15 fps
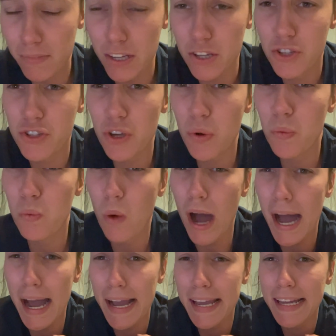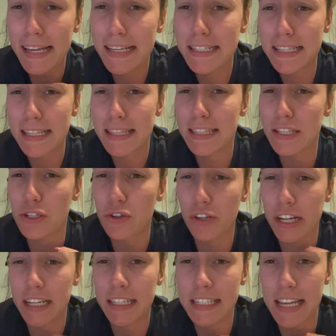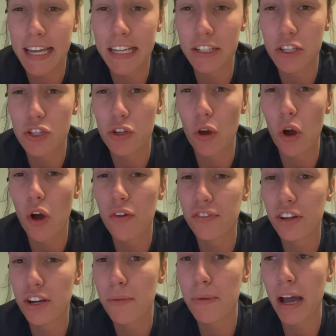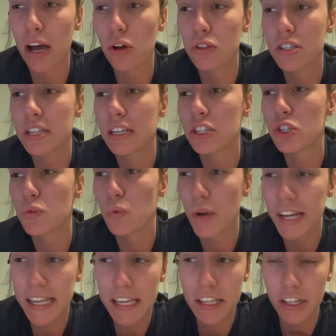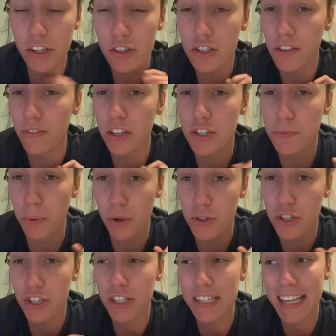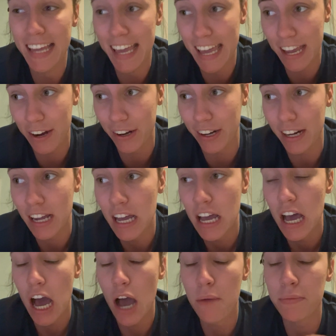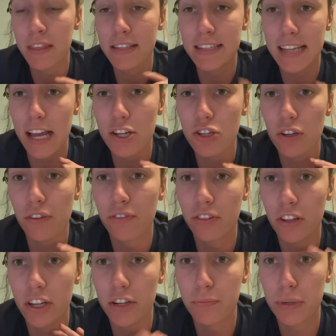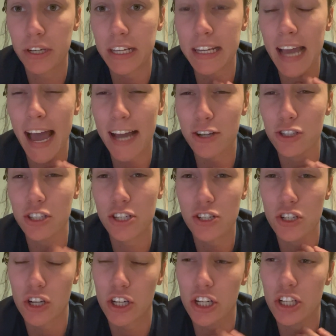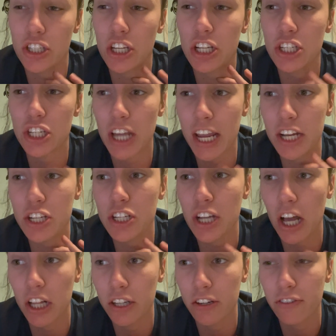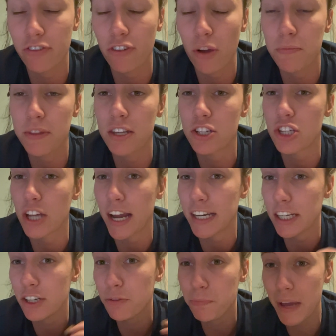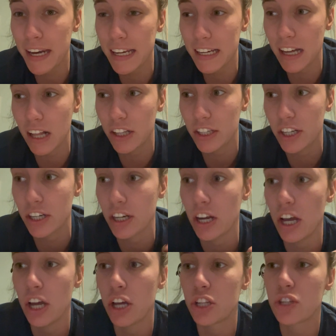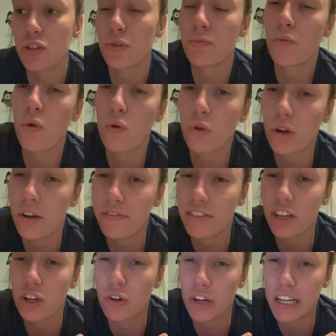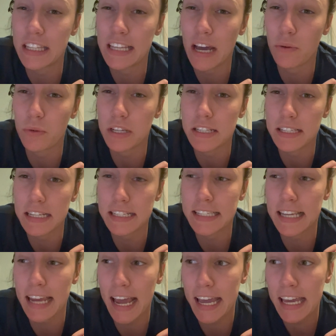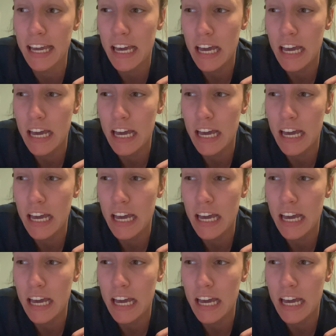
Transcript: So why is it this green tint? So over about 20 years of exposure to air, the Statue of Liberty actually started to change color from the shiny new penny color to more of the green that we see today.